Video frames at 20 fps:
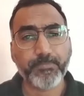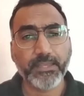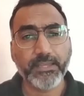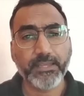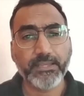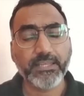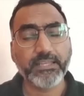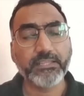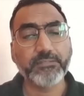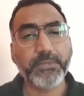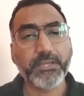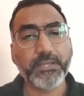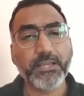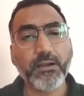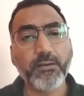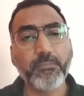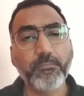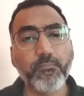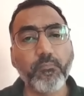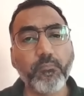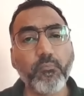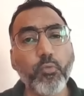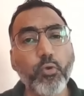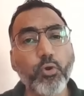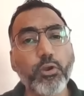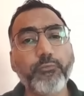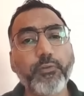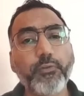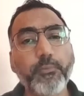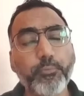it has become
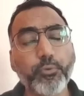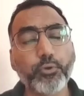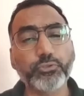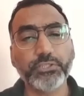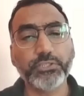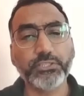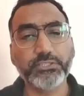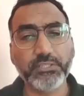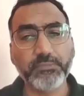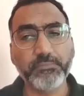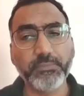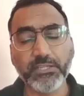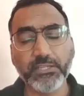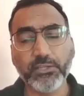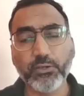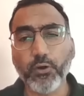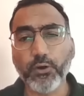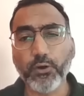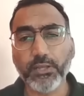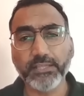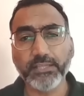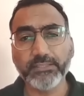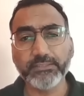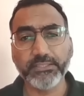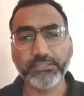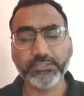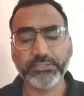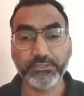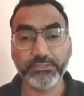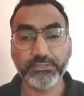more of a process in many
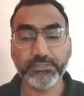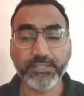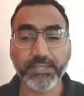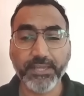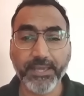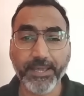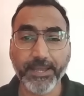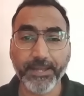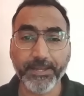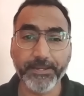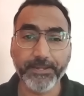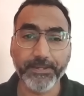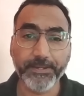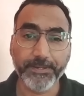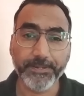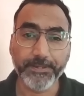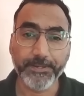organizations, and